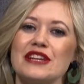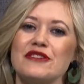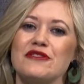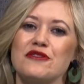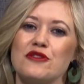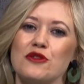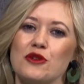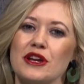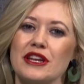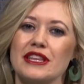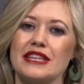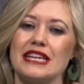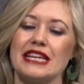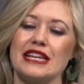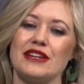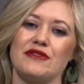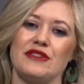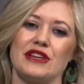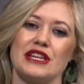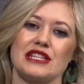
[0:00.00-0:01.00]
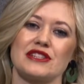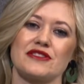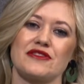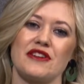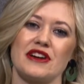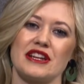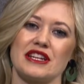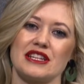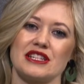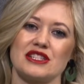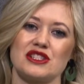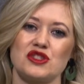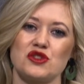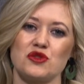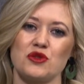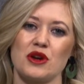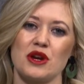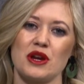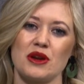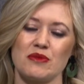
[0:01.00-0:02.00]
die voordele wees van so
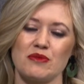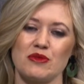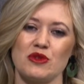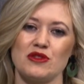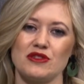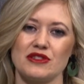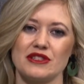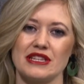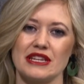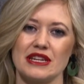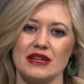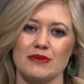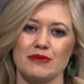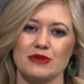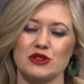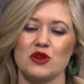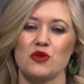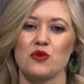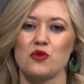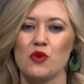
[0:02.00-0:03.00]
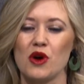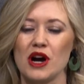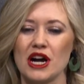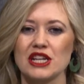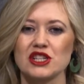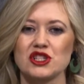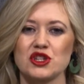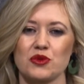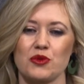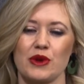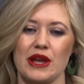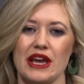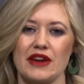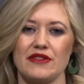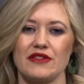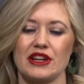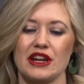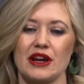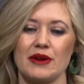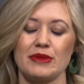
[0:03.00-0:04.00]
'n museum? So why should we have it?
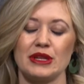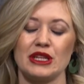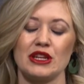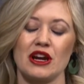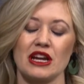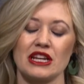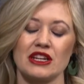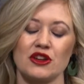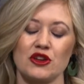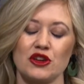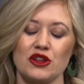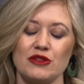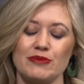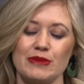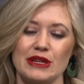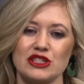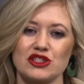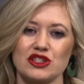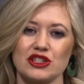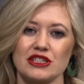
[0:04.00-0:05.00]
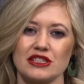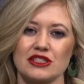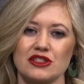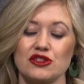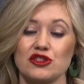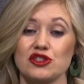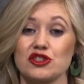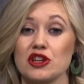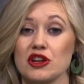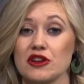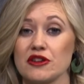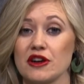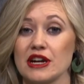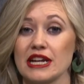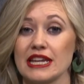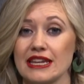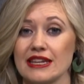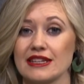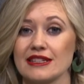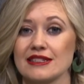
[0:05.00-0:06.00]
I mean, I know you mentioned to show our
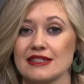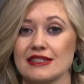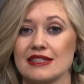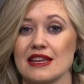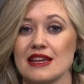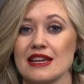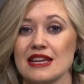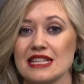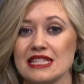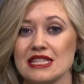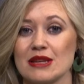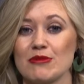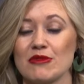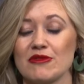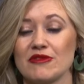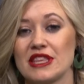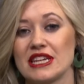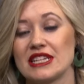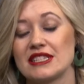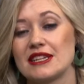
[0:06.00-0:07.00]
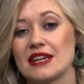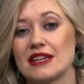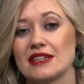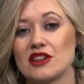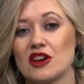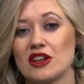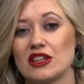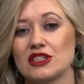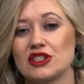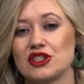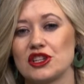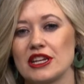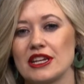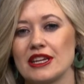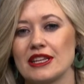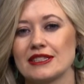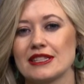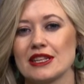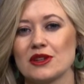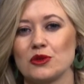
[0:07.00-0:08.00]
kids some of the technology.
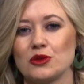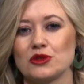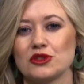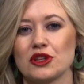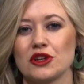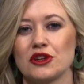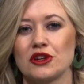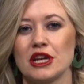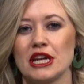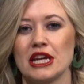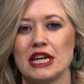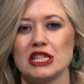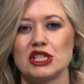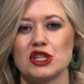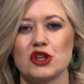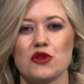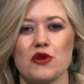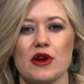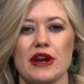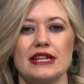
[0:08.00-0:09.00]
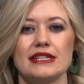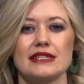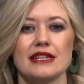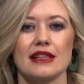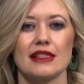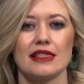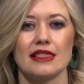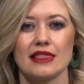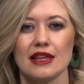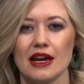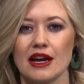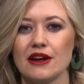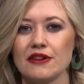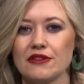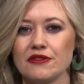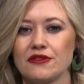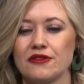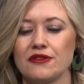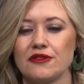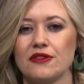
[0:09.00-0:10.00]
Is it also to create a
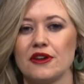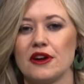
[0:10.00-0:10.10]
love